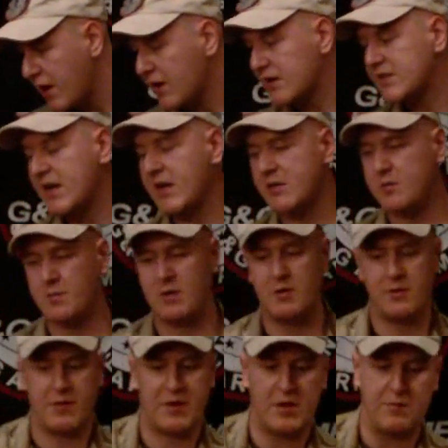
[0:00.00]
rail
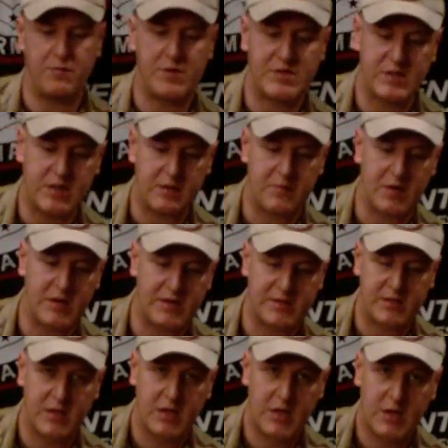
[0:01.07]
attachment that they've recently
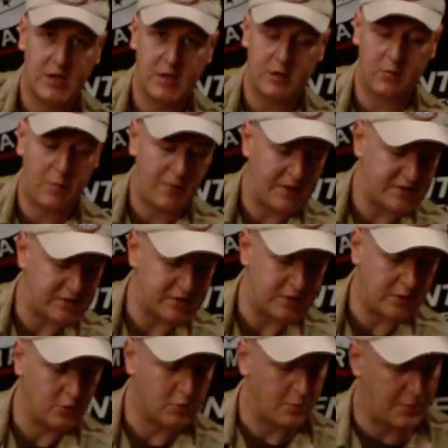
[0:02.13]
released that replaces
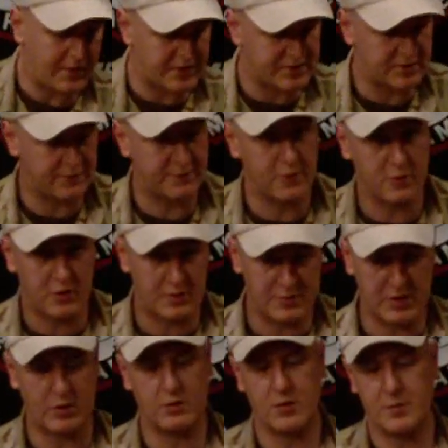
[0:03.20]
the normal plastic foregrip
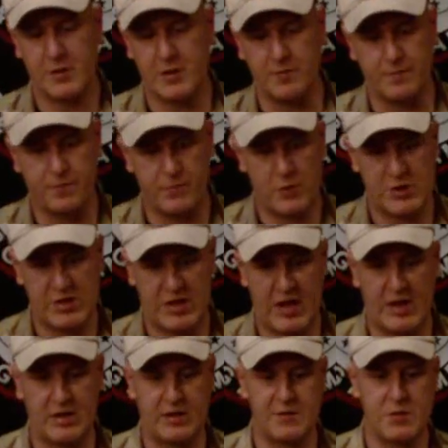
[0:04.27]
to go on the bottom, which
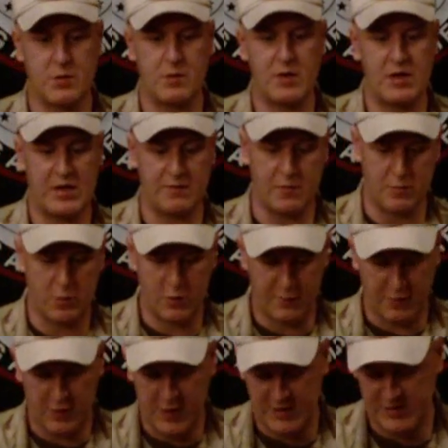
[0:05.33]
again gives you even more
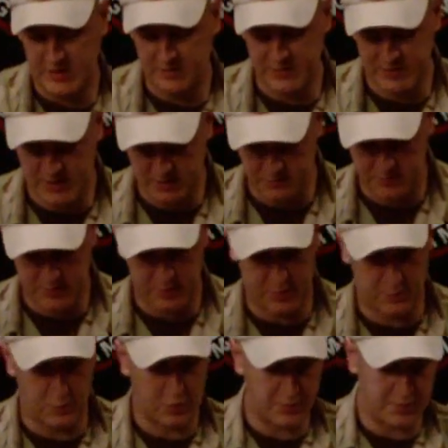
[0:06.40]
variety of attachments that
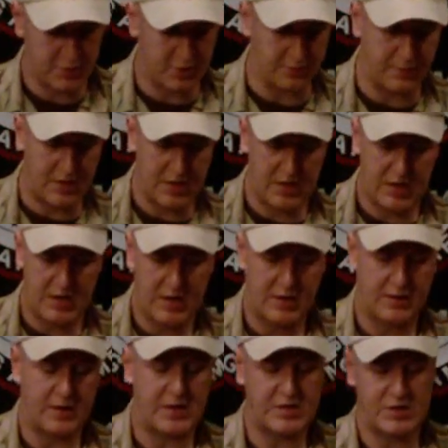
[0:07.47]
you'd want to put on.
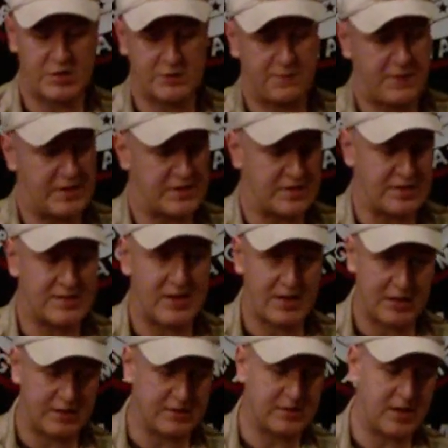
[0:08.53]
Now this just fits in
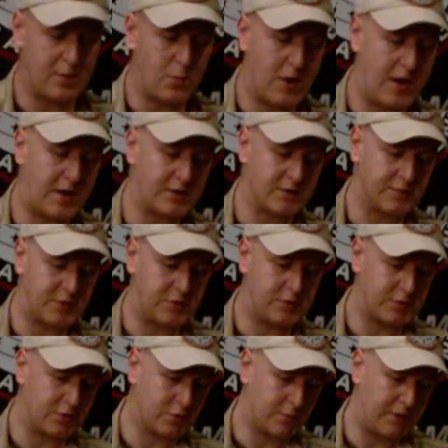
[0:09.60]
exactly the same way as obviously you
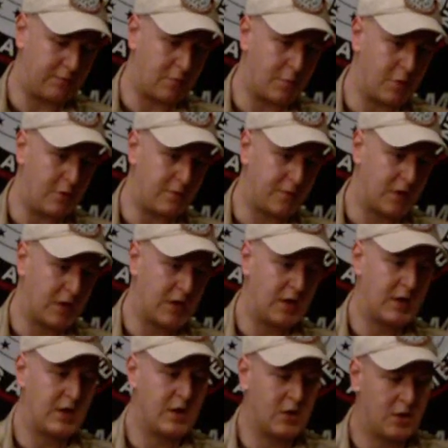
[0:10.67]
just saw me remove
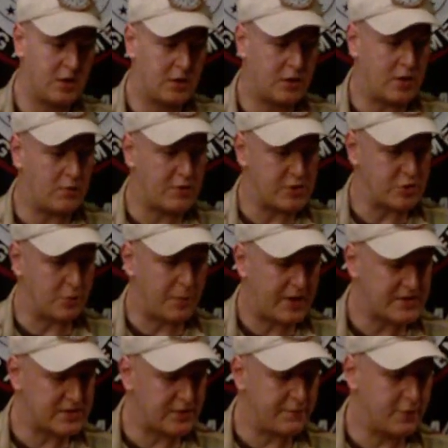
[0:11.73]
the original
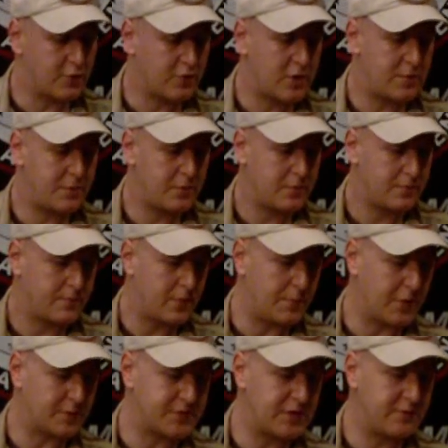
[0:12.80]
plastic foregrip.
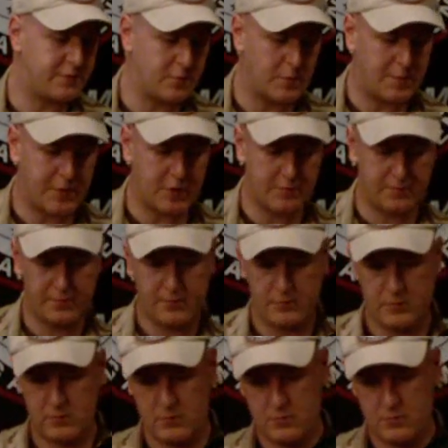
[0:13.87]
It pops in from the bottom,